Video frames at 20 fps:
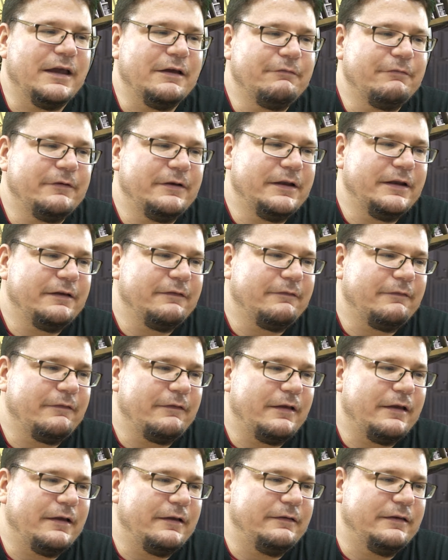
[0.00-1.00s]

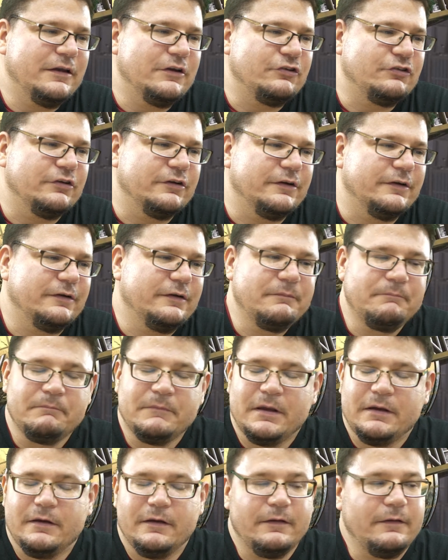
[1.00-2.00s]
Infinite Edition,
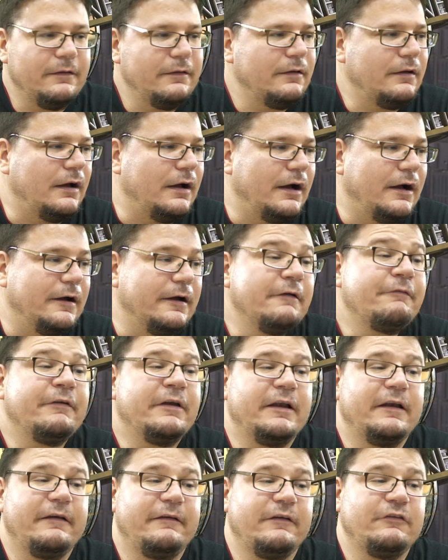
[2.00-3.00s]
uh,
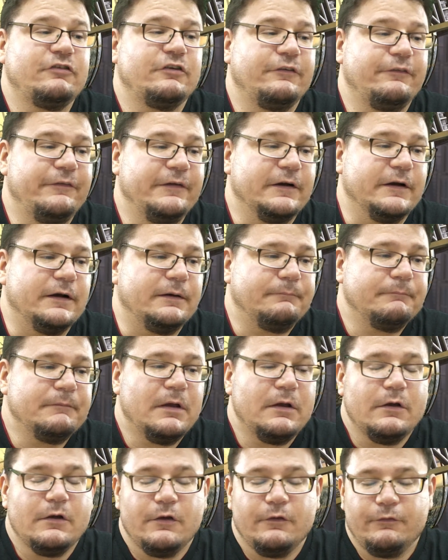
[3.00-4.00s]
Infinite Edition Zero.
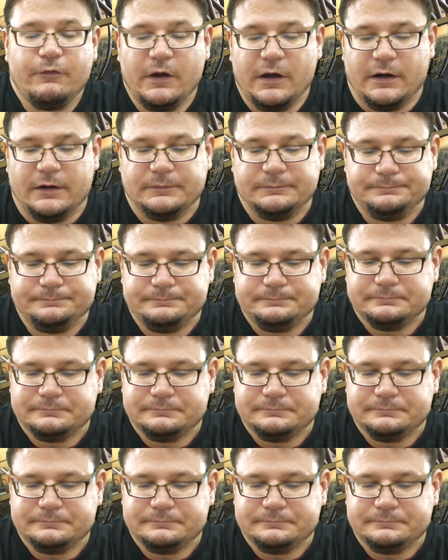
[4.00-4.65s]
So